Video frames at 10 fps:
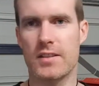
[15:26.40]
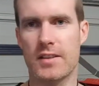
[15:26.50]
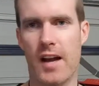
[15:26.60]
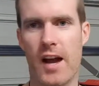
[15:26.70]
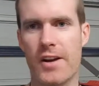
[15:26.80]

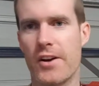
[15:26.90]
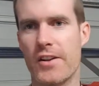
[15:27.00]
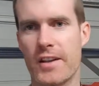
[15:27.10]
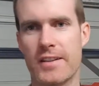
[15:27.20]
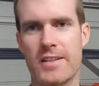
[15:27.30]
I know
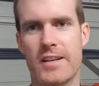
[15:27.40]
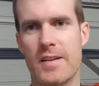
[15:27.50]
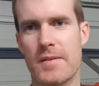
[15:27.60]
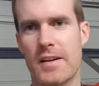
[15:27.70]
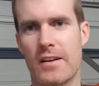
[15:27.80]
that there's going to
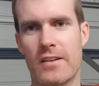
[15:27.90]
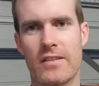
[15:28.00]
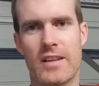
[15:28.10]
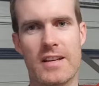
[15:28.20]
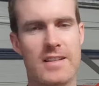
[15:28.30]
be a lot of
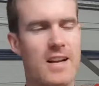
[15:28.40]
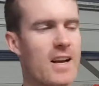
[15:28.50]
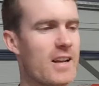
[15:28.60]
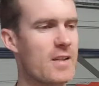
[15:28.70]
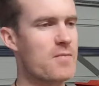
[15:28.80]
things that I
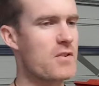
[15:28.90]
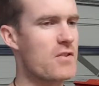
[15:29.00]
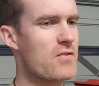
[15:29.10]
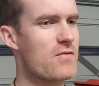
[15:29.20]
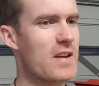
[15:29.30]
can
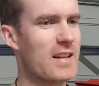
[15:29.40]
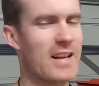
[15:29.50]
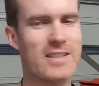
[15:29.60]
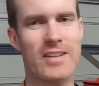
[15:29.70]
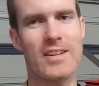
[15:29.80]
improve, and
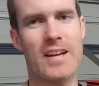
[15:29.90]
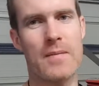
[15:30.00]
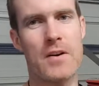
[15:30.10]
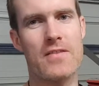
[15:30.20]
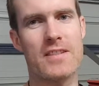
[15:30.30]
that's going to come
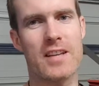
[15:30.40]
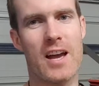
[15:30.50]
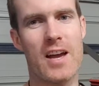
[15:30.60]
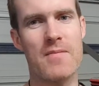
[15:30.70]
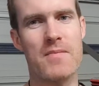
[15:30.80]
over
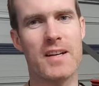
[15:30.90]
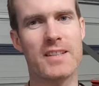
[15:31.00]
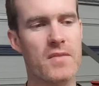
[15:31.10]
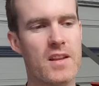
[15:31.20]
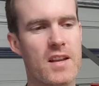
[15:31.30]
time,
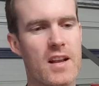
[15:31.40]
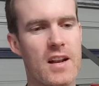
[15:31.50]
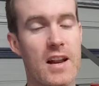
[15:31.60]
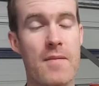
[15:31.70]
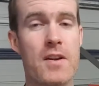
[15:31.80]
but
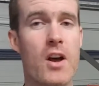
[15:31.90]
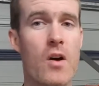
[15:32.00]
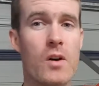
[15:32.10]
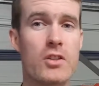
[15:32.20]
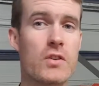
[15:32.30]
let me know
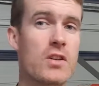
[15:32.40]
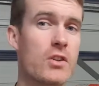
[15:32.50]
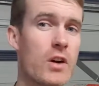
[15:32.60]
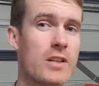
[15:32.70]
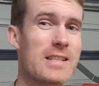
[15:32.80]
what you
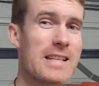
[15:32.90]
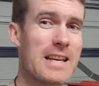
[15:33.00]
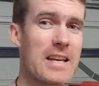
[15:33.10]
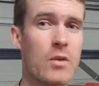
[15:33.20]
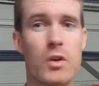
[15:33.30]
enjoyed
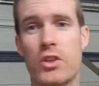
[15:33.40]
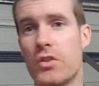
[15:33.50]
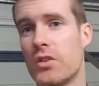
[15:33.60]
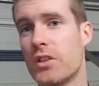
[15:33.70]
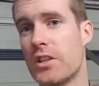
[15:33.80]
seeing, what you
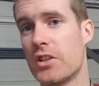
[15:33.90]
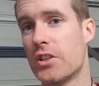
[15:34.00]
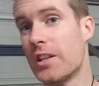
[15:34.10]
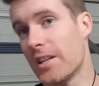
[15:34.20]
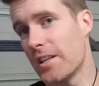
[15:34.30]

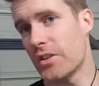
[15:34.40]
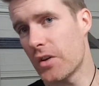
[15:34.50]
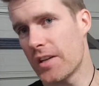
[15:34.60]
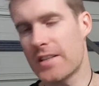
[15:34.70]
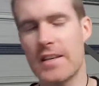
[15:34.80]
didn't
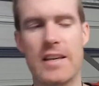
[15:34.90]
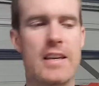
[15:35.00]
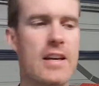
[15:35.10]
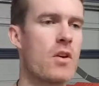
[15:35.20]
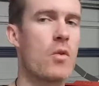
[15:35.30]
enjoy
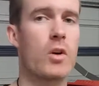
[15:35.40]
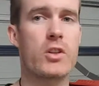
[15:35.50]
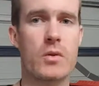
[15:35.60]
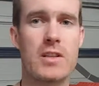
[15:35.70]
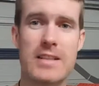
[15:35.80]
seeing, what you
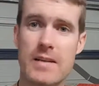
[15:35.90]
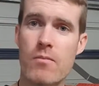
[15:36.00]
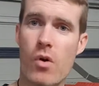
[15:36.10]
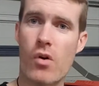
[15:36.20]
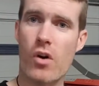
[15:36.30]
want to see
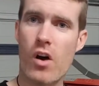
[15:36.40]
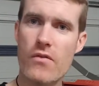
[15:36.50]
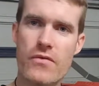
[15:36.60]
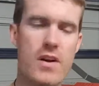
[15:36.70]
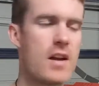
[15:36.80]
more of,